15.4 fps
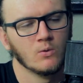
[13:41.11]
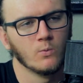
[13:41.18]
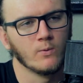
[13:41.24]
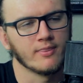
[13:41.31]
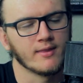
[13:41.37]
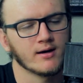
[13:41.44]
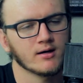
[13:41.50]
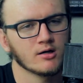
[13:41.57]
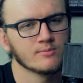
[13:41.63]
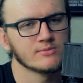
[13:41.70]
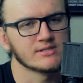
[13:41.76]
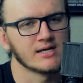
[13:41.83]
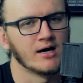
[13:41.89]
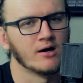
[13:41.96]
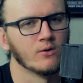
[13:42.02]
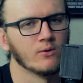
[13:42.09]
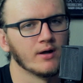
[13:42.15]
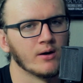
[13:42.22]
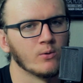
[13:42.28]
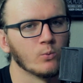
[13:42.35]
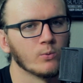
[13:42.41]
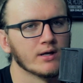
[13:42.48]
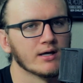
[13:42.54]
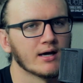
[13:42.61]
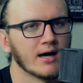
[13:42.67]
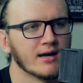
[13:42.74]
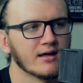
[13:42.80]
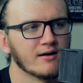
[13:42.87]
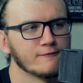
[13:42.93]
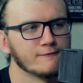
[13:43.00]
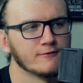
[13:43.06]
When that comes out and we
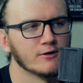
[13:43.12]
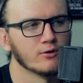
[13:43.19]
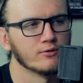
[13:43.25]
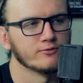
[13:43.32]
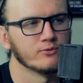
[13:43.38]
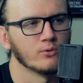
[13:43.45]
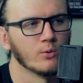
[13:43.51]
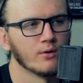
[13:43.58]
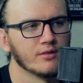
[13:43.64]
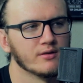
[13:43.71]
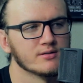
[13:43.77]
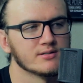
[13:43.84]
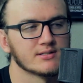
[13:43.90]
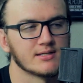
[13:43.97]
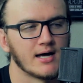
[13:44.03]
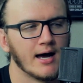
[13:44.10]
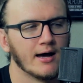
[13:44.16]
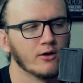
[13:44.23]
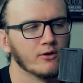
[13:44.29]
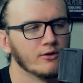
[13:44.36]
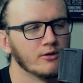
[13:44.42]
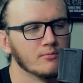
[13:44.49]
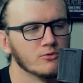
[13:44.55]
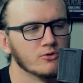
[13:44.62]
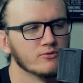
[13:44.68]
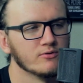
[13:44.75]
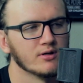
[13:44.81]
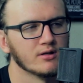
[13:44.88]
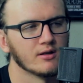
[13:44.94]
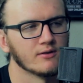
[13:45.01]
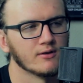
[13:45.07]
kind of get a feel for the style in the
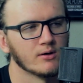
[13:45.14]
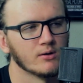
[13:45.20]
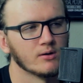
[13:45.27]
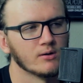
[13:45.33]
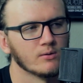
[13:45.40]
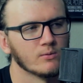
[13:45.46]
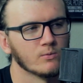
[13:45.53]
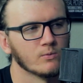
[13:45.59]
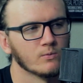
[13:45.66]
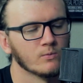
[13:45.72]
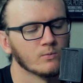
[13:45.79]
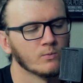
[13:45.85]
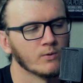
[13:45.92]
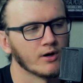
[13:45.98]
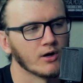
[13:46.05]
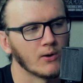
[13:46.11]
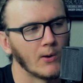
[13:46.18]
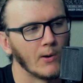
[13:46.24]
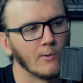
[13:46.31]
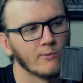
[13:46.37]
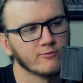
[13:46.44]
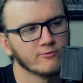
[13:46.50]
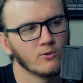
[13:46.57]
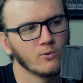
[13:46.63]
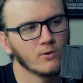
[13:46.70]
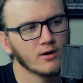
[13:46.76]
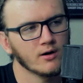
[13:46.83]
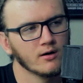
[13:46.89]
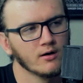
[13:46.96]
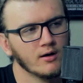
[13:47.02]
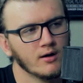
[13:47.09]
movie that they want to go
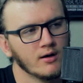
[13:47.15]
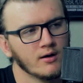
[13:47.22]
for,